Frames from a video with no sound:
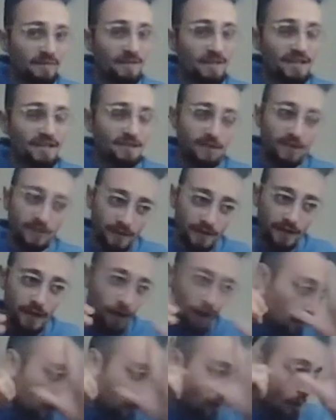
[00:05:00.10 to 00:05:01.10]
minutes in this
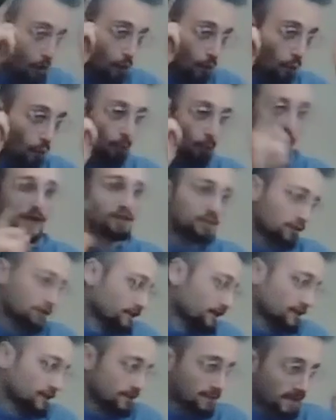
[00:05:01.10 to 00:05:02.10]
video, watch
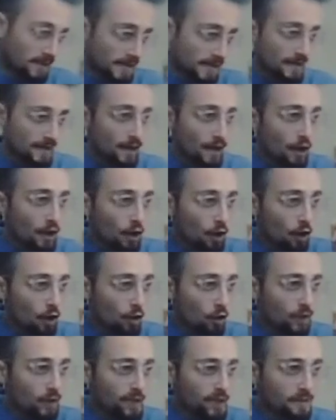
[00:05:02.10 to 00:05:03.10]
this.
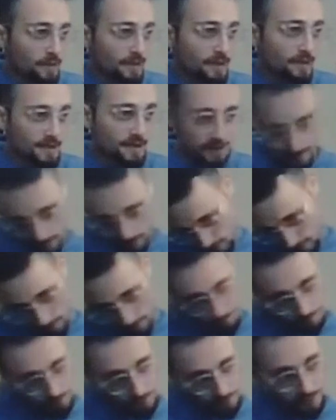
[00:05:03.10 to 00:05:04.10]
Queen
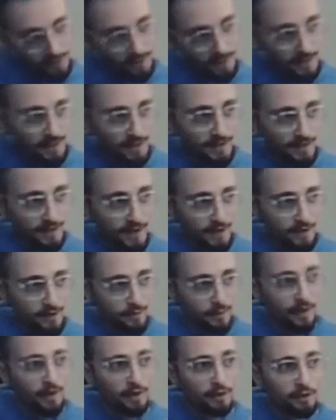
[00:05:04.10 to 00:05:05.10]
b6 is a
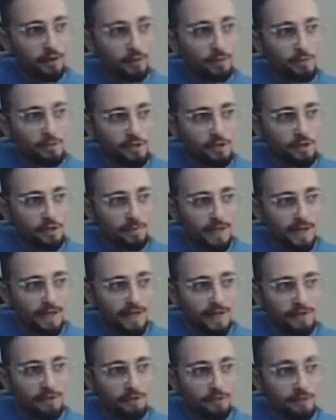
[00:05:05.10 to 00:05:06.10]
threat on your bishop and
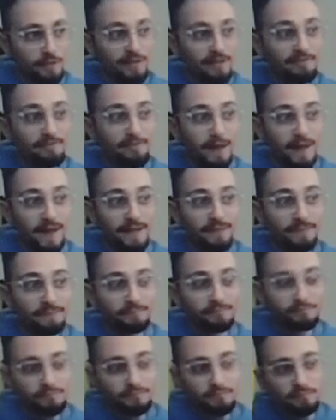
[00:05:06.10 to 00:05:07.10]
a threat of mate.
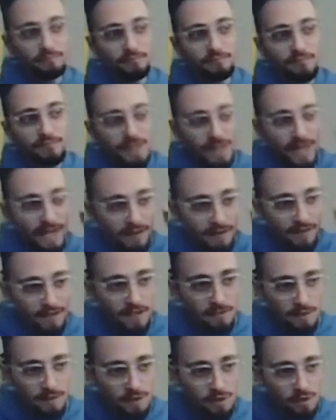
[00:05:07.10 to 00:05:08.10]
And in
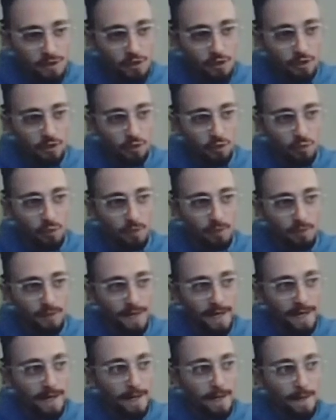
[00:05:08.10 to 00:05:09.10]
this position, you will
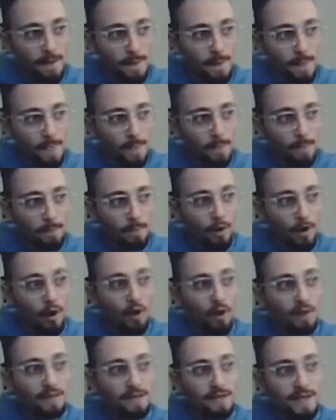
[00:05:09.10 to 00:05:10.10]
play
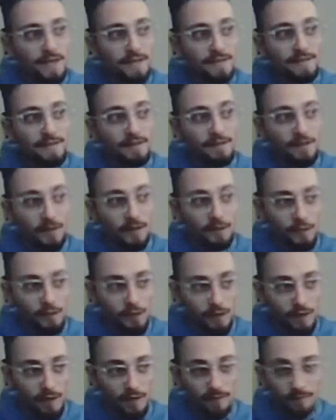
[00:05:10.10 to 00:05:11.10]
pawn takes discover
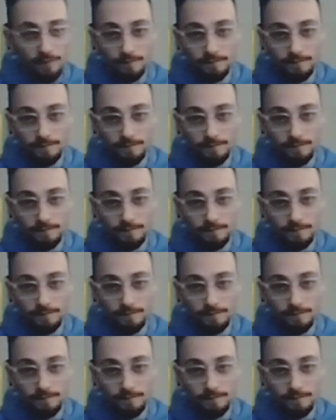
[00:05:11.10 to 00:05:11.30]
check.